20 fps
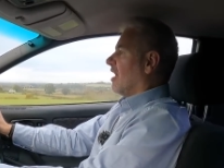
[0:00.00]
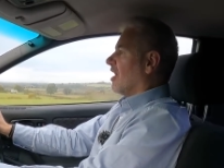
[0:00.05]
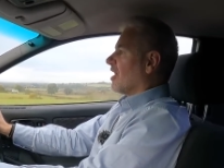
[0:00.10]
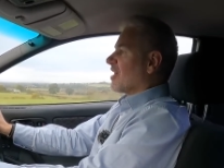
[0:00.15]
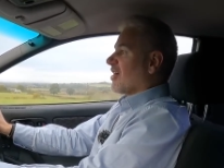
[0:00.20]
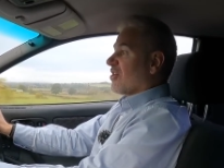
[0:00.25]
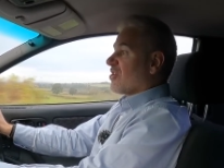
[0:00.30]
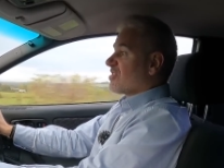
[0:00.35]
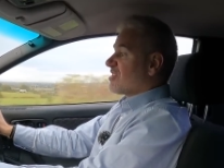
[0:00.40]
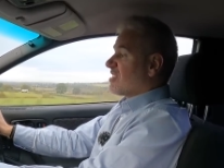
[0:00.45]

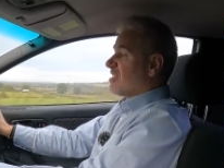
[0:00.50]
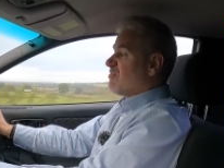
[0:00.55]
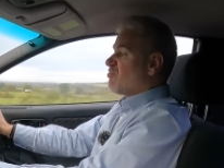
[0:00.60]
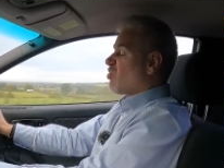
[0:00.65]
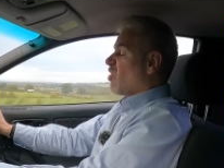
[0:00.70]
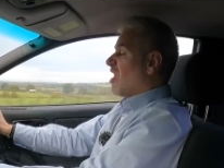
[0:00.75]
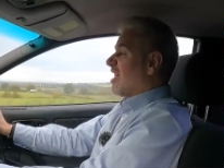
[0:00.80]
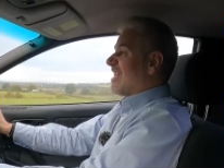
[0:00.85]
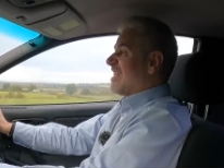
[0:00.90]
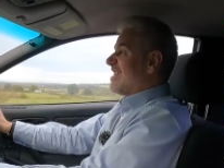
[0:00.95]
I asked him
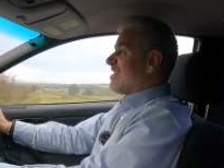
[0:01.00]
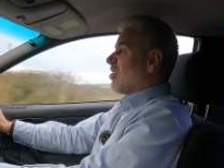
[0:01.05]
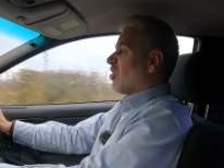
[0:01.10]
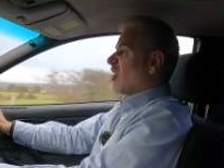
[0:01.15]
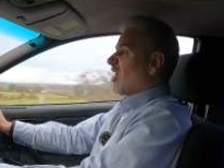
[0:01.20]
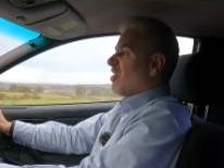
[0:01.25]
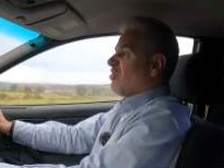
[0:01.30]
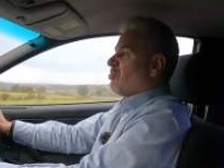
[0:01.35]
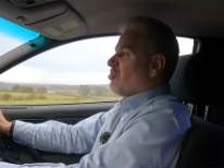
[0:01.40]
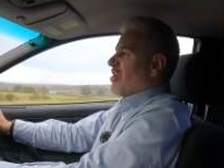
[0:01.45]
why he
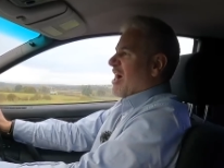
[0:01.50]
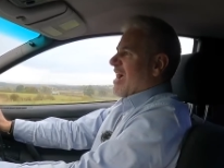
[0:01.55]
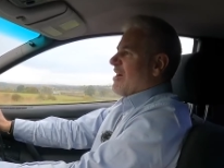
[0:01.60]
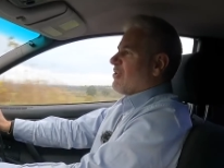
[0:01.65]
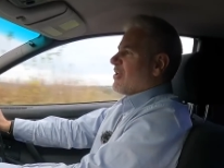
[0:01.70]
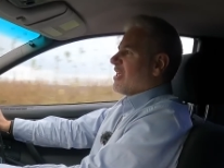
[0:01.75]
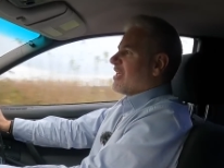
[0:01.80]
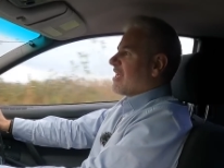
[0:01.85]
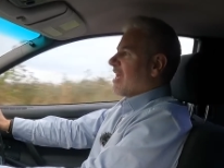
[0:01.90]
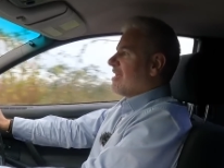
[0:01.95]
got it or
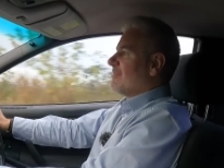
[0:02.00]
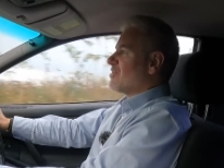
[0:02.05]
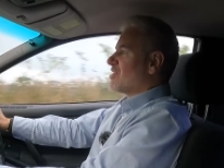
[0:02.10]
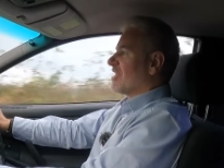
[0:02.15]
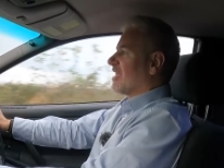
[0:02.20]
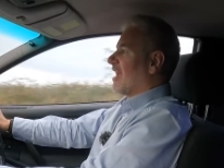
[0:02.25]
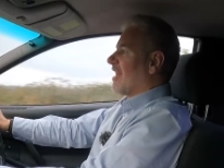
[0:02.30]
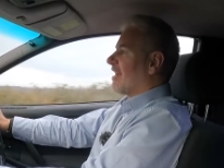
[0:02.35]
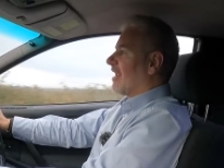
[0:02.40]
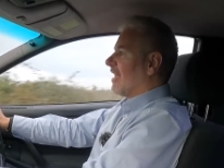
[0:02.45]
how he came
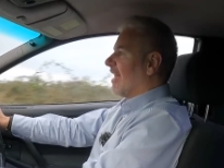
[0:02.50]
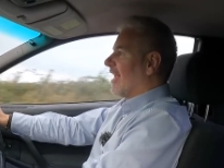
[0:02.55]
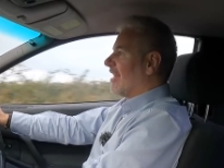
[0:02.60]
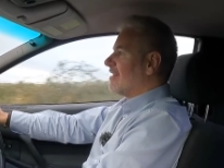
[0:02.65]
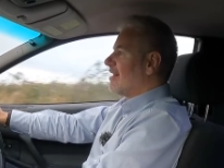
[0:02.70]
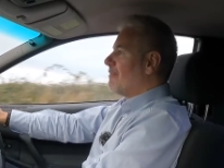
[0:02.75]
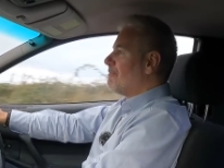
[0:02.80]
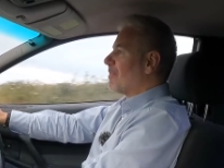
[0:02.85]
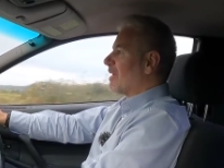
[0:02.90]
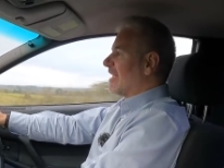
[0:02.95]
to get it,
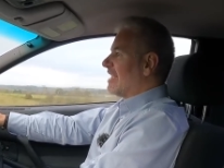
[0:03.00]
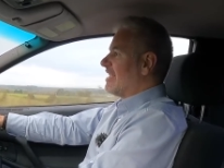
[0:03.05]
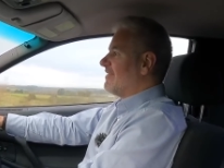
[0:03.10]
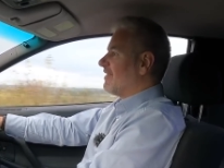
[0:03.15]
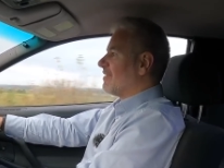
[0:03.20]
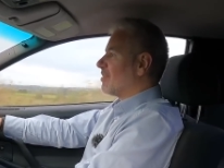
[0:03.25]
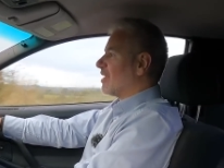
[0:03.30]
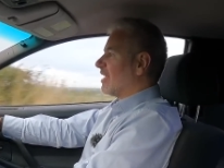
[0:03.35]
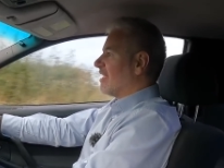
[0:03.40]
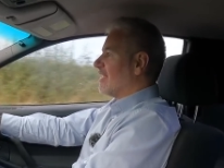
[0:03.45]
and
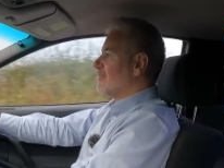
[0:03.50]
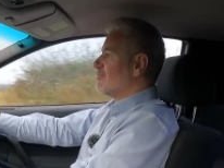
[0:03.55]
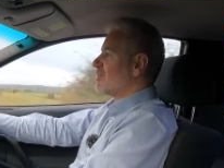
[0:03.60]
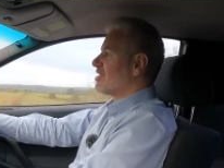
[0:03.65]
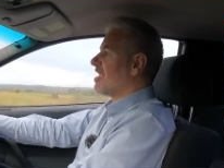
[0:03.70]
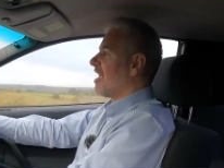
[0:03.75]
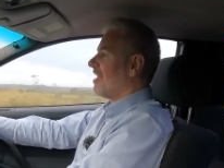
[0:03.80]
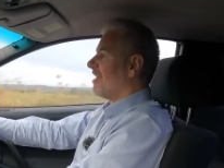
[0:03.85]
unbelievably, he was